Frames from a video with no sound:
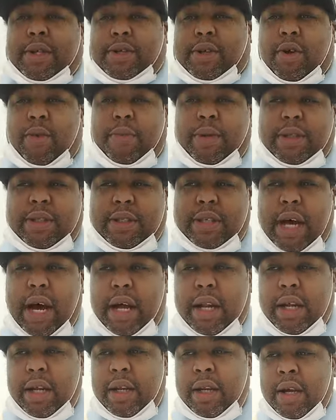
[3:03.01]
It's going to be
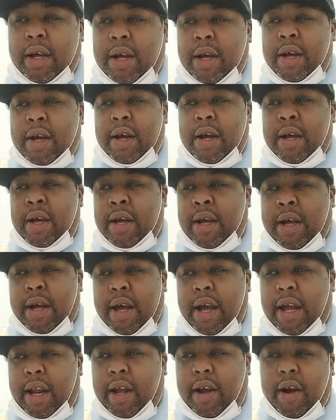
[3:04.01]
solid.
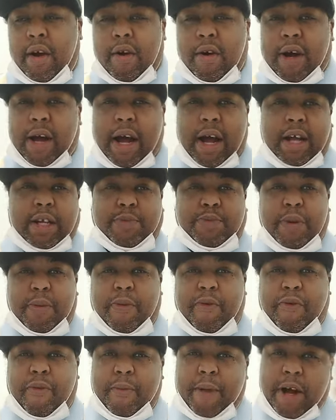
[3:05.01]
Eddie Hearn got his
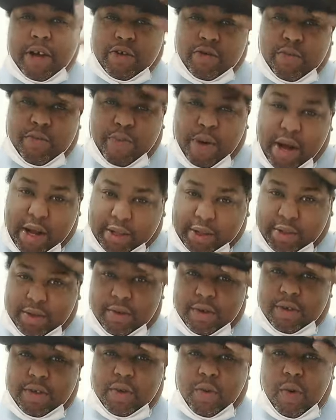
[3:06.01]
people from Matchroom Boxing
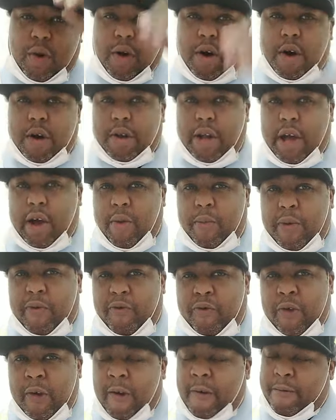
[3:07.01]
on the squad. They gonna be
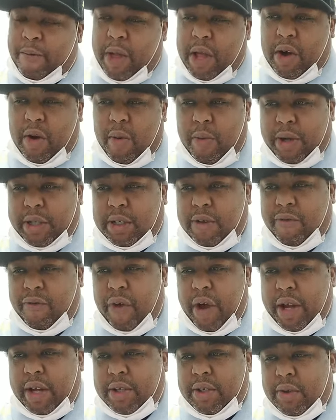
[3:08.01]
they gonna bring some
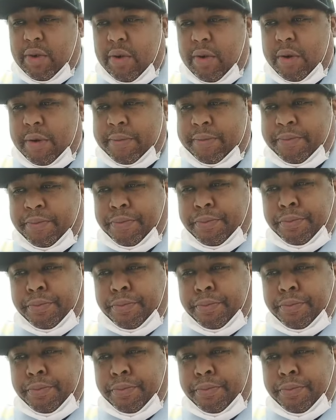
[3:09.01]
fighters on.